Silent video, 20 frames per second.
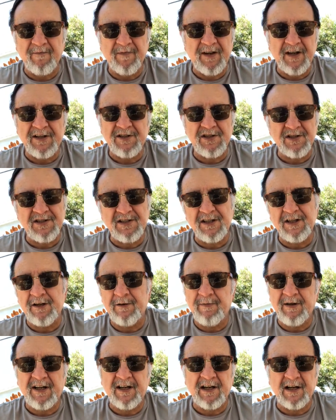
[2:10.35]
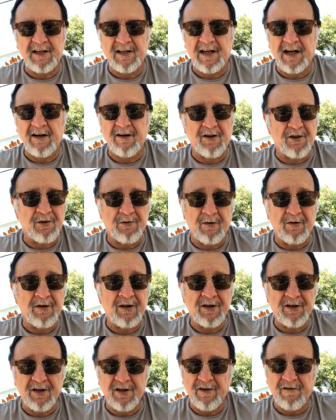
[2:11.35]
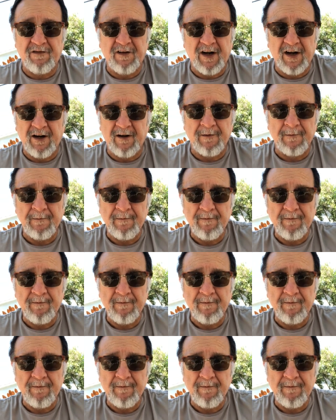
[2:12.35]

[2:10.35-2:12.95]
it just needed to be cut down and thrown into the fire.